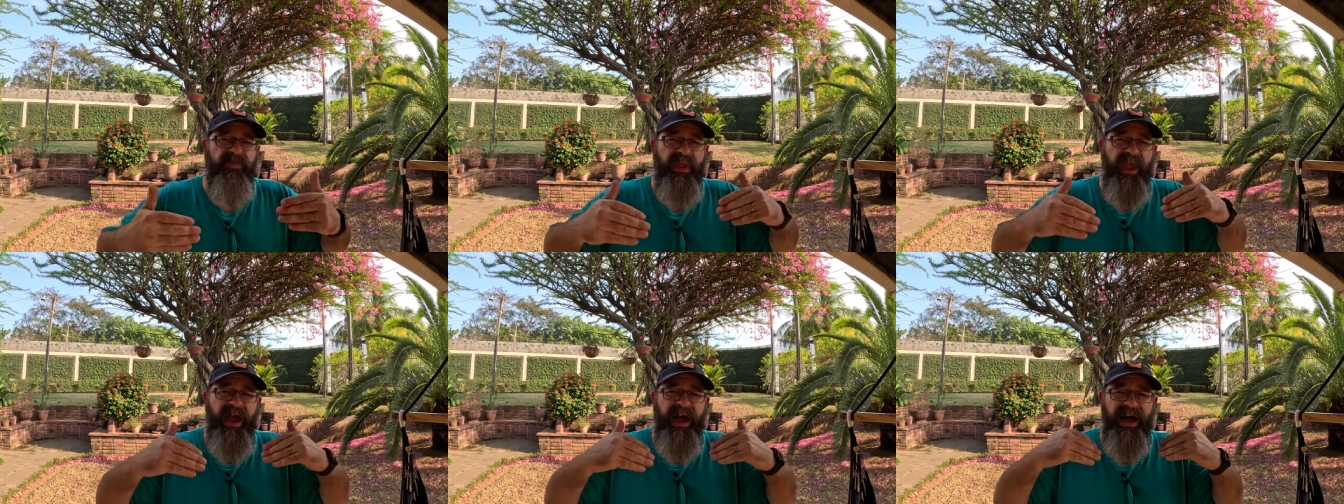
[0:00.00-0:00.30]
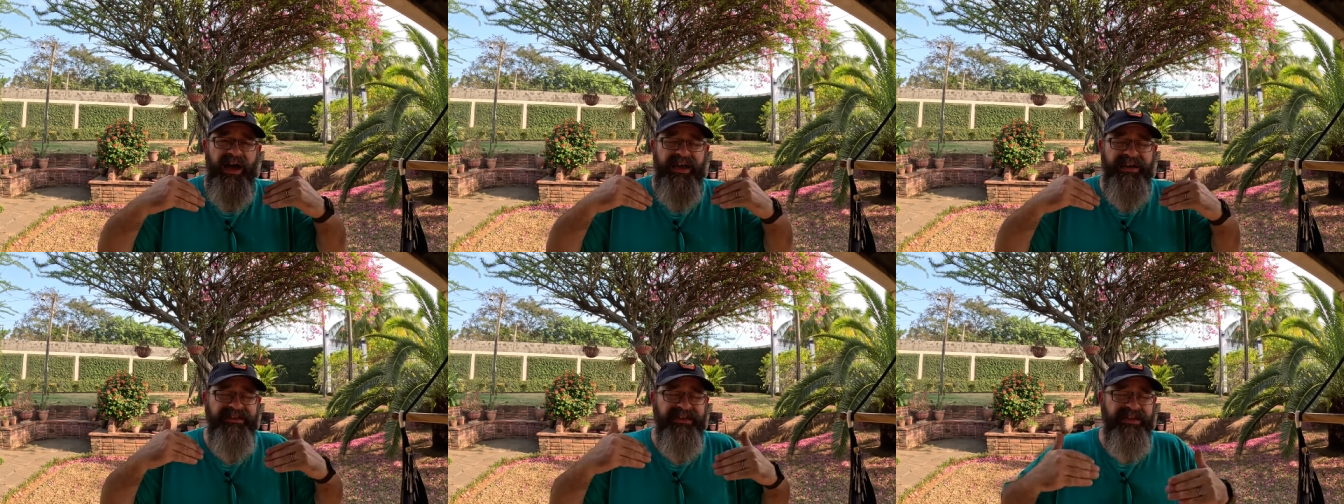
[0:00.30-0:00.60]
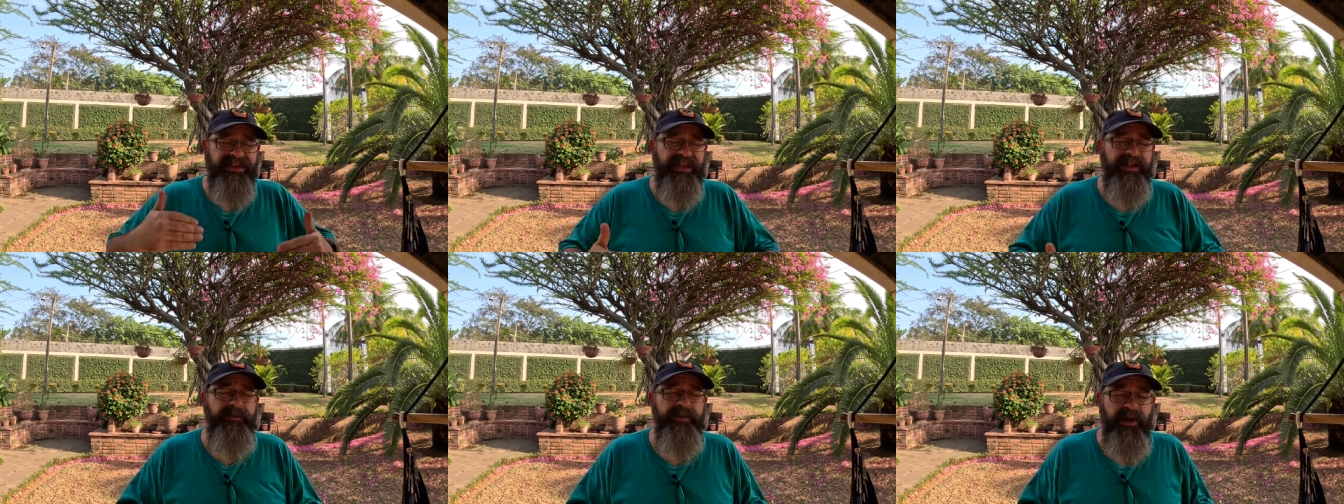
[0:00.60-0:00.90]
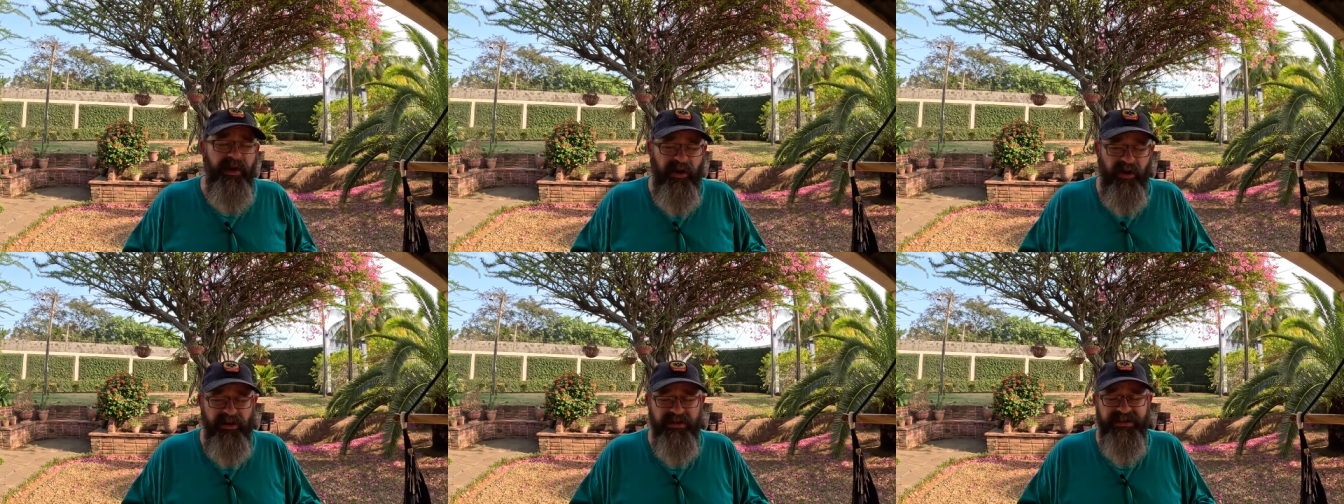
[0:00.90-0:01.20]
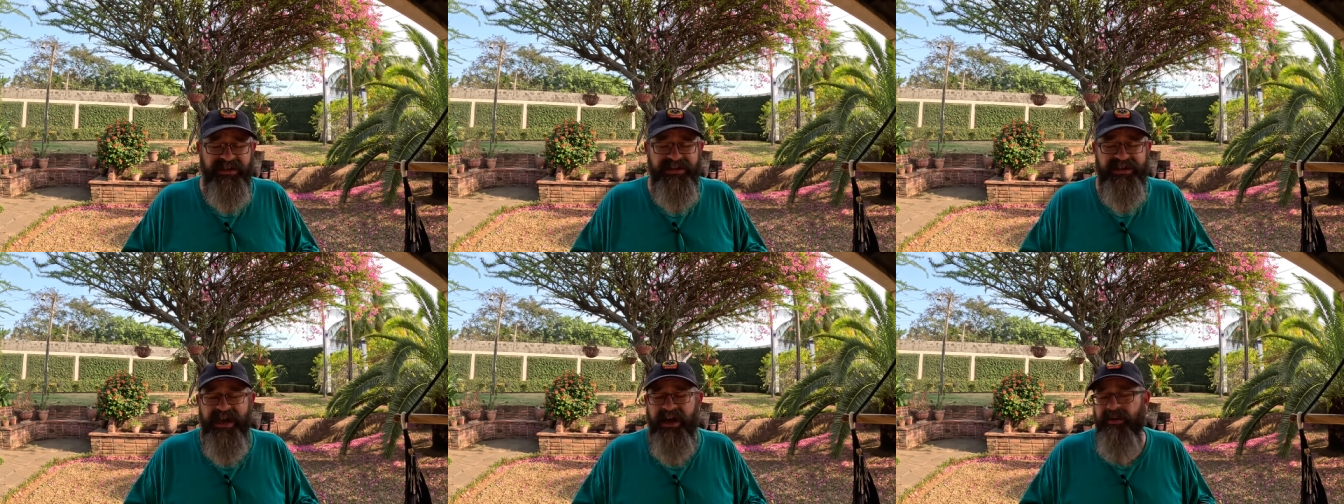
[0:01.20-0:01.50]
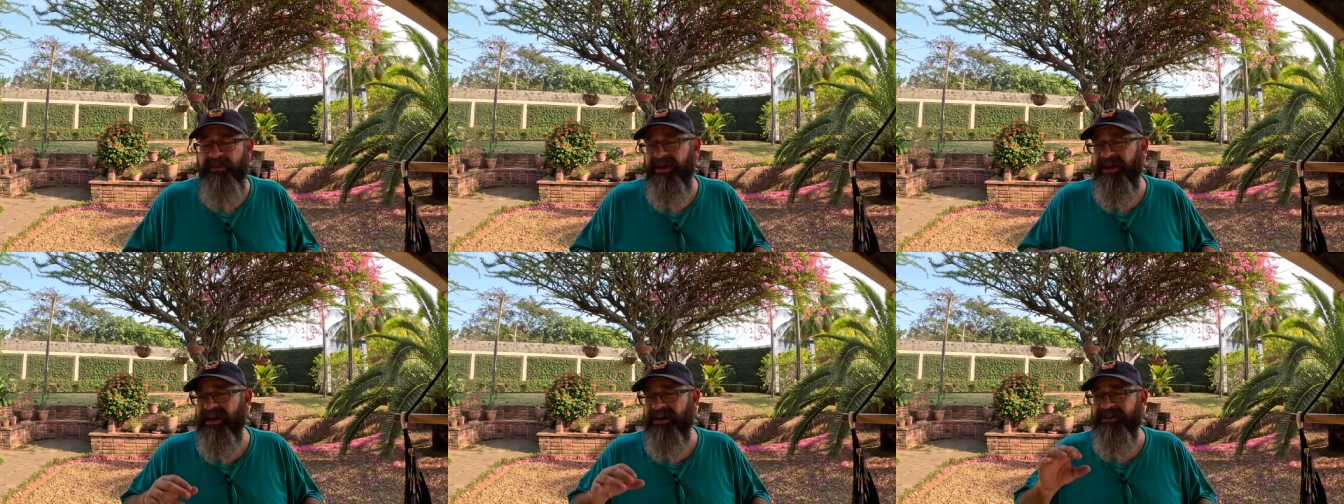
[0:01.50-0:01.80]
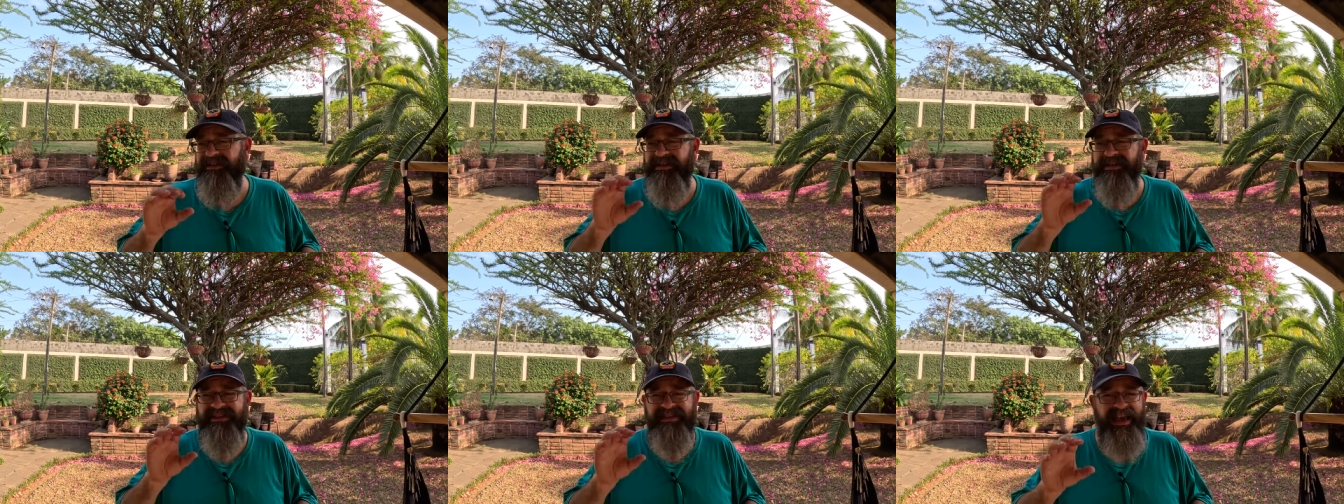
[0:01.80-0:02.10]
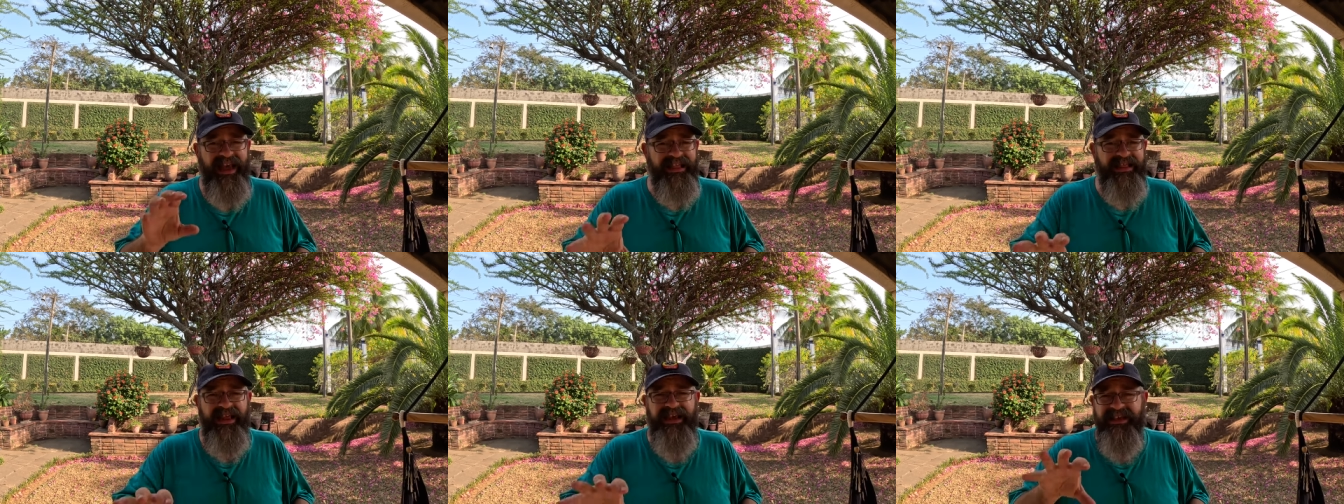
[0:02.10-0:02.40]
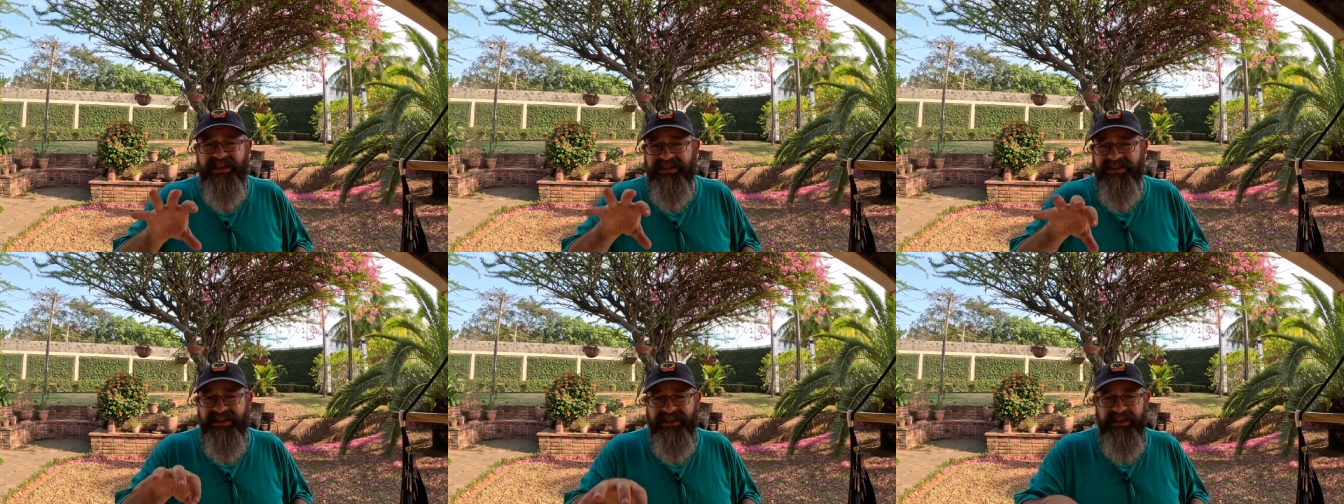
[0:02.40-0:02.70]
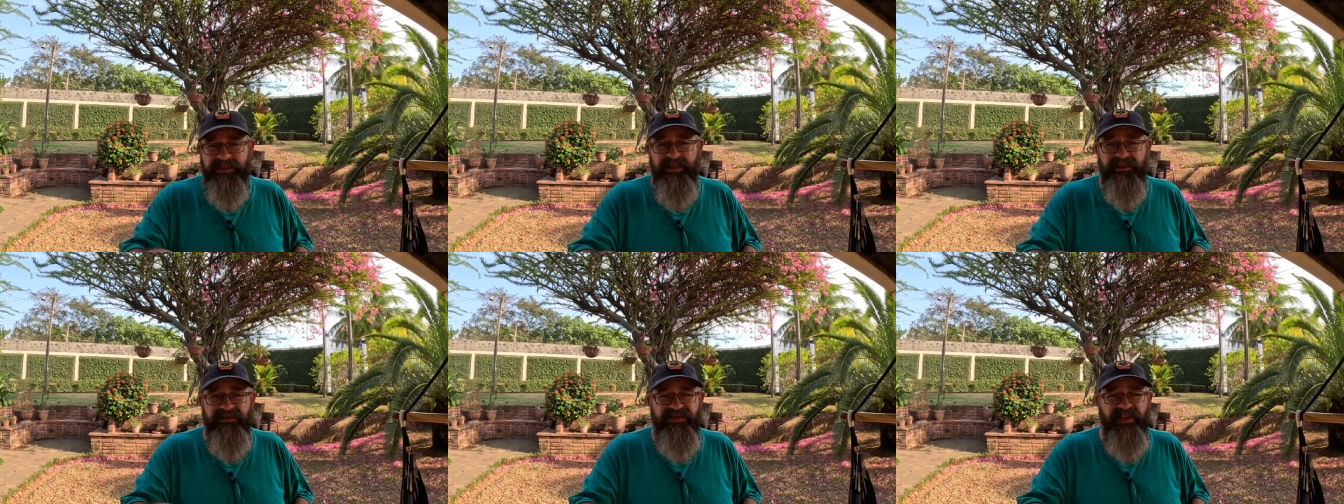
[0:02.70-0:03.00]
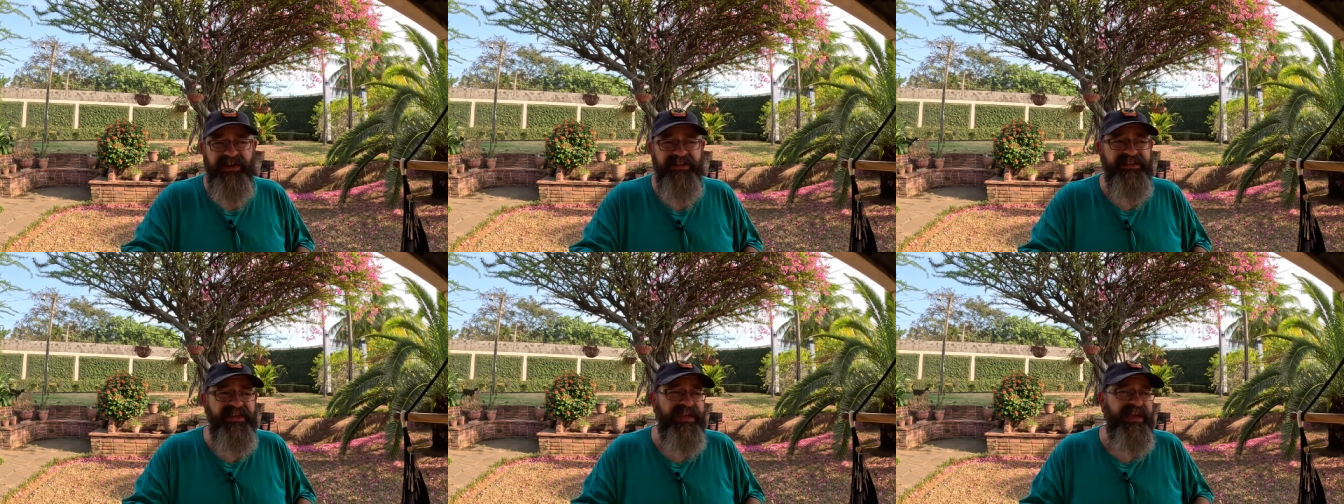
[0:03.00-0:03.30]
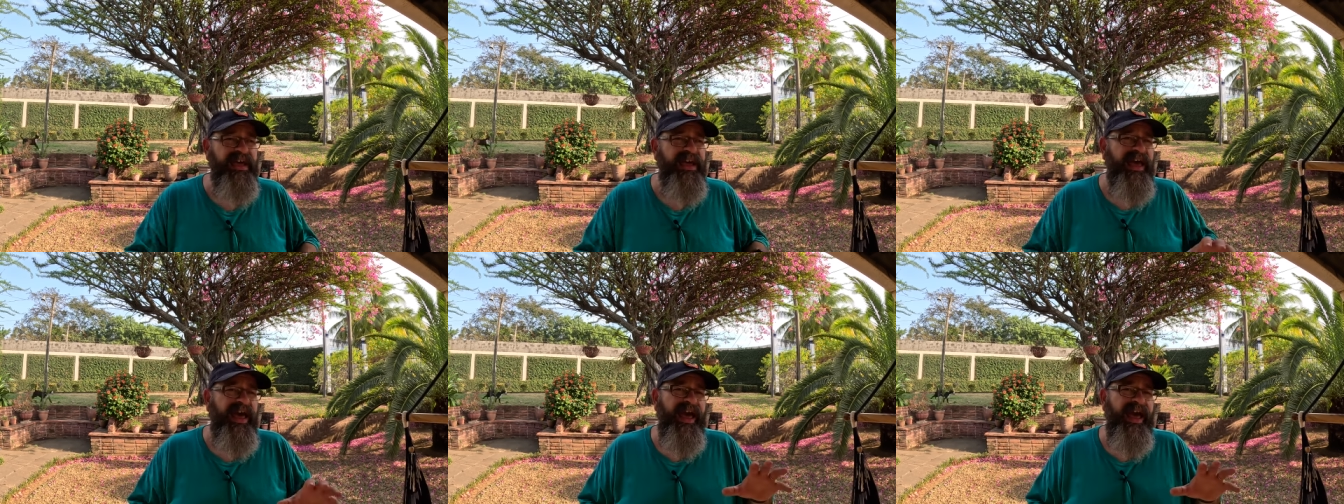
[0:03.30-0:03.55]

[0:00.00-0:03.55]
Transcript: uh, it's a little bit hard to tell because the satellite is a little bit fuzzy